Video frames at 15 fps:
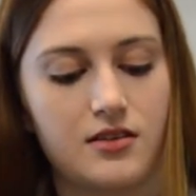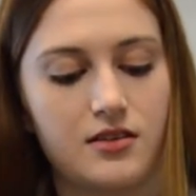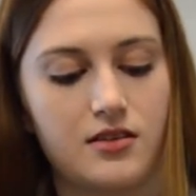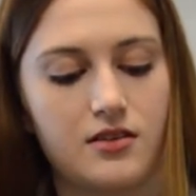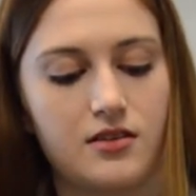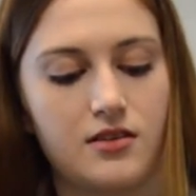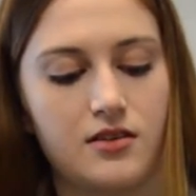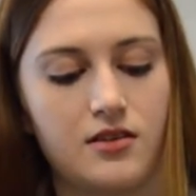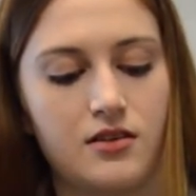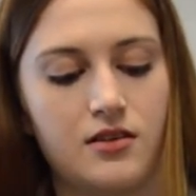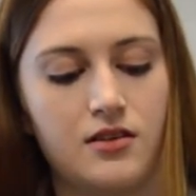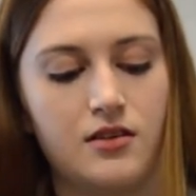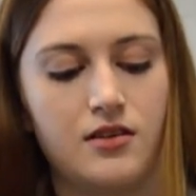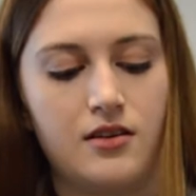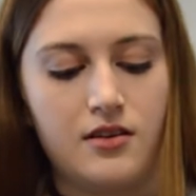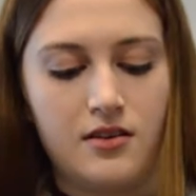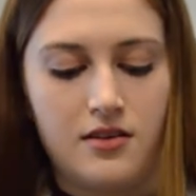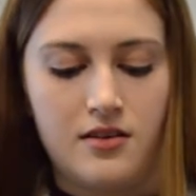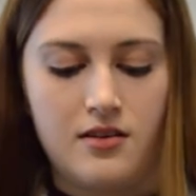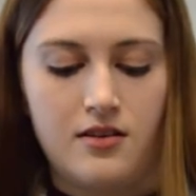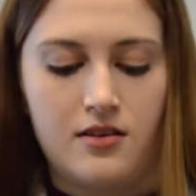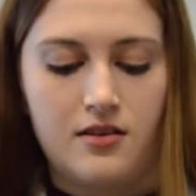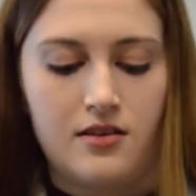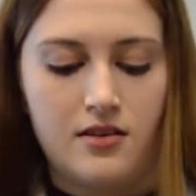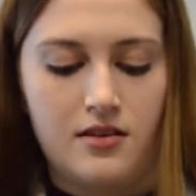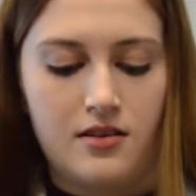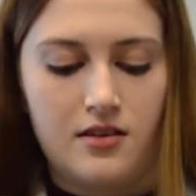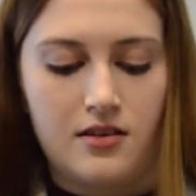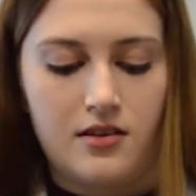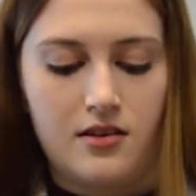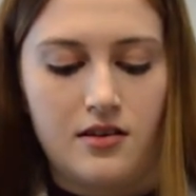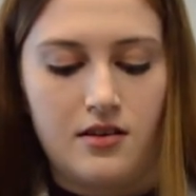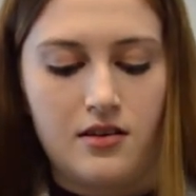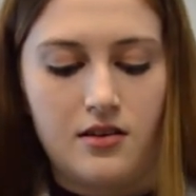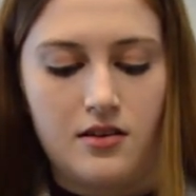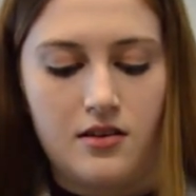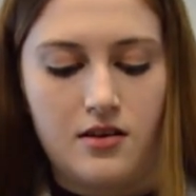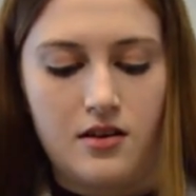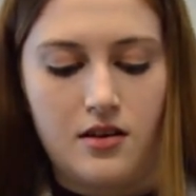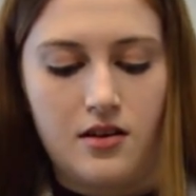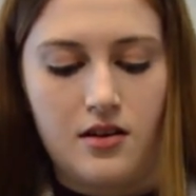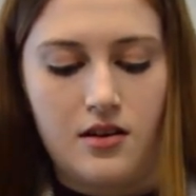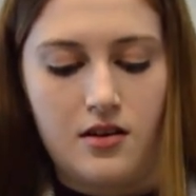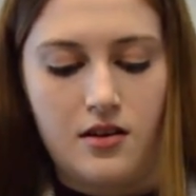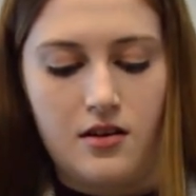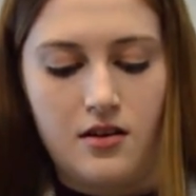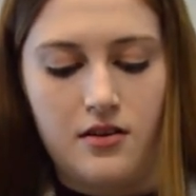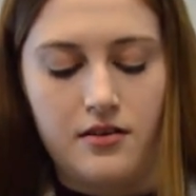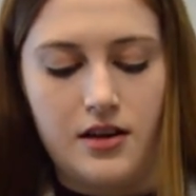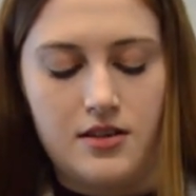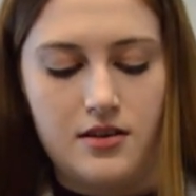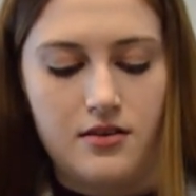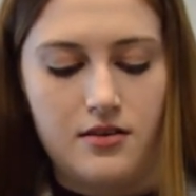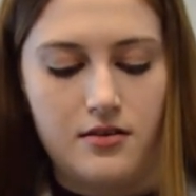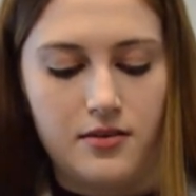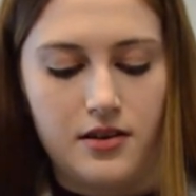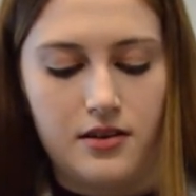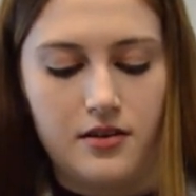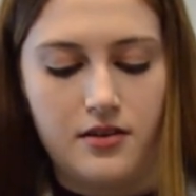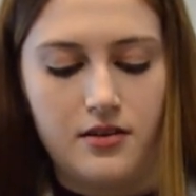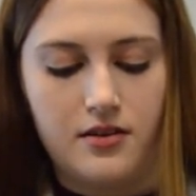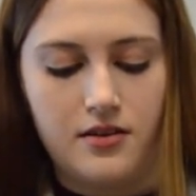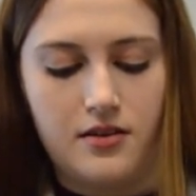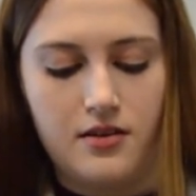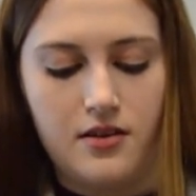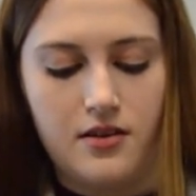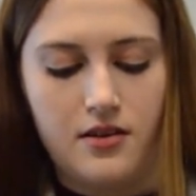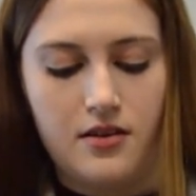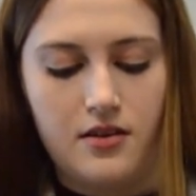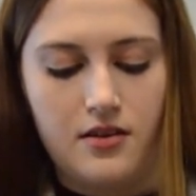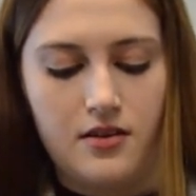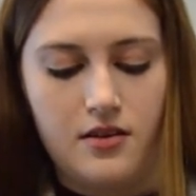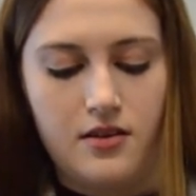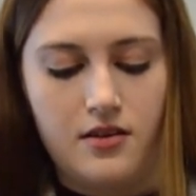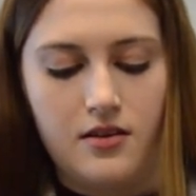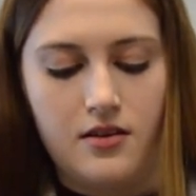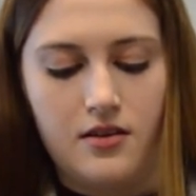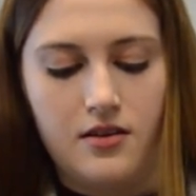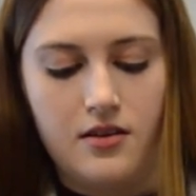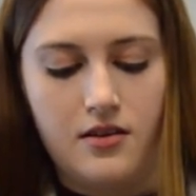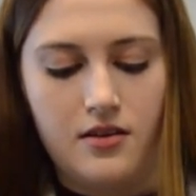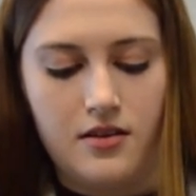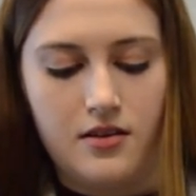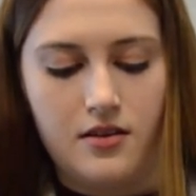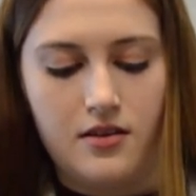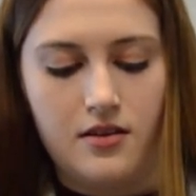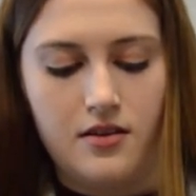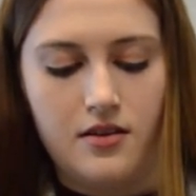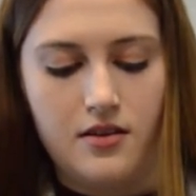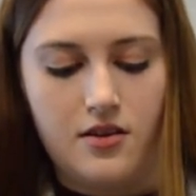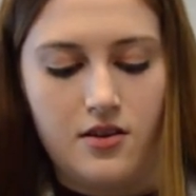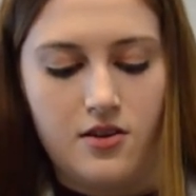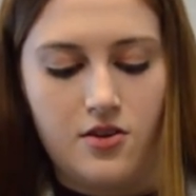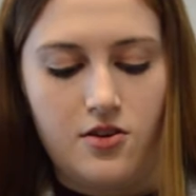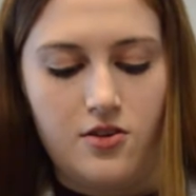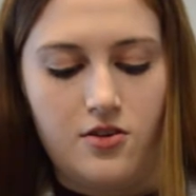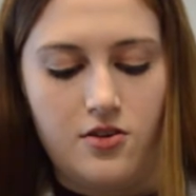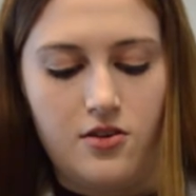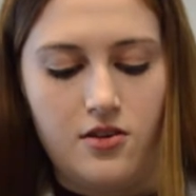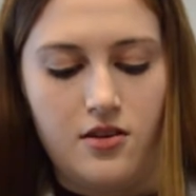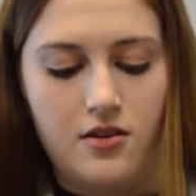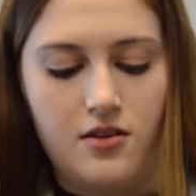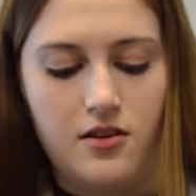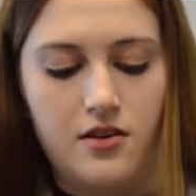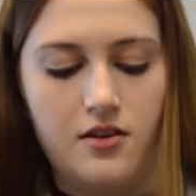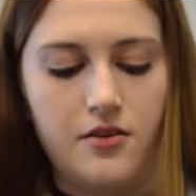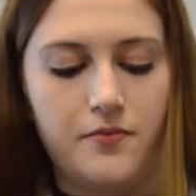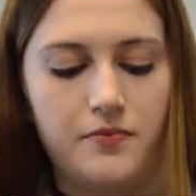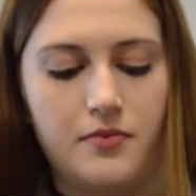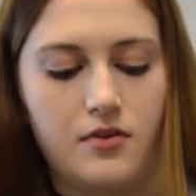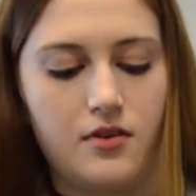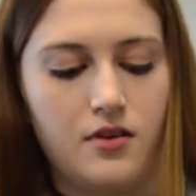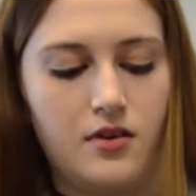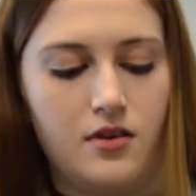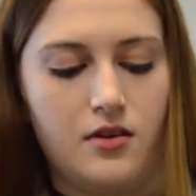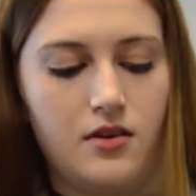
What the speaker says: [no speech]